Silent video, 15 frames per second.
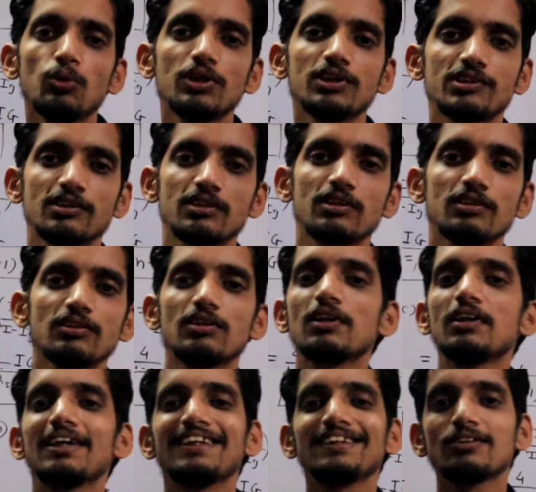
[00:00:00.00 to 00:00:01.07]
discuss the
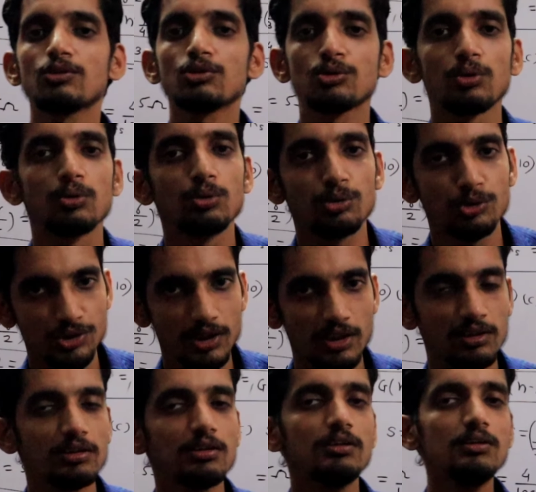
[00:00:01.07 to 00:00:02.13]
test
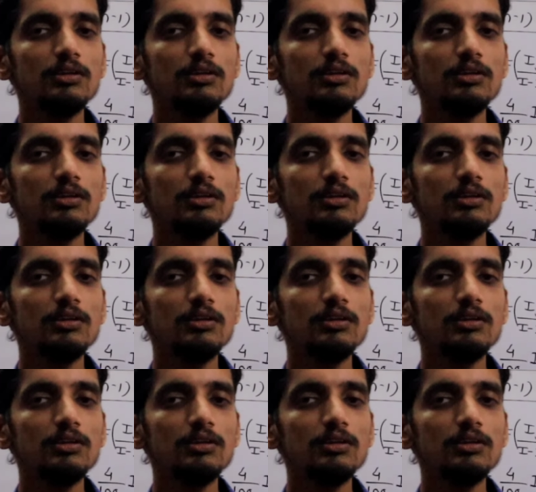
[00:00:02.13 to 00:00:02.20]
solution